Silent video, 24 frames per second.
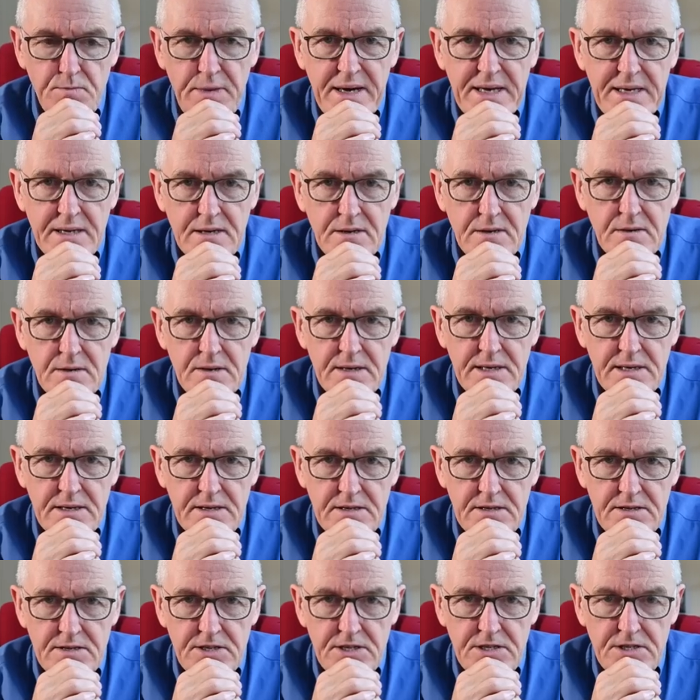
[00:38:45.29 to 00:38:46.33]
medical
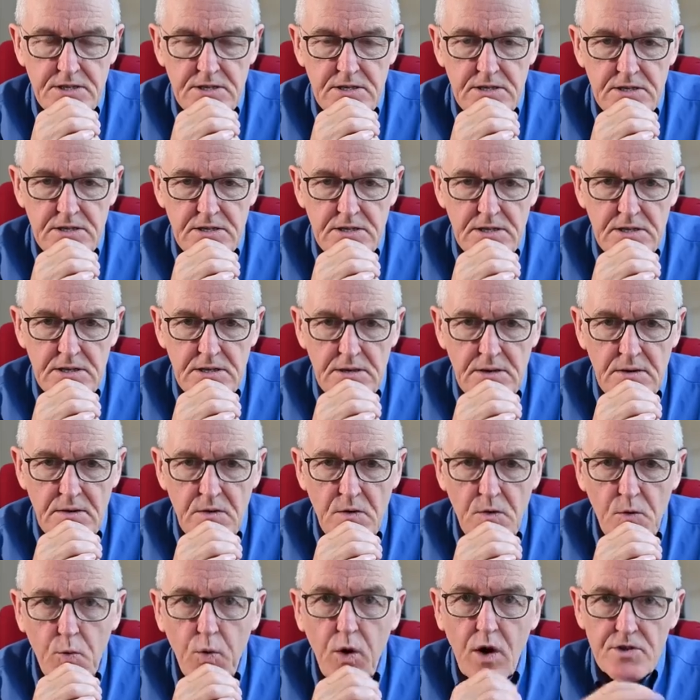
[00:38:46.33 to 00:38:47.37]
inconsistency
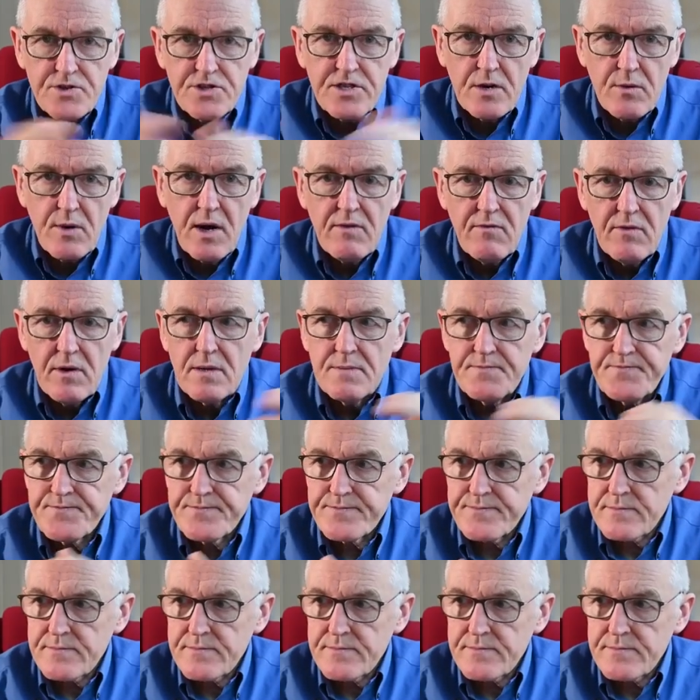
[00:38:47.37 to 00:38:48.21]
whatsoever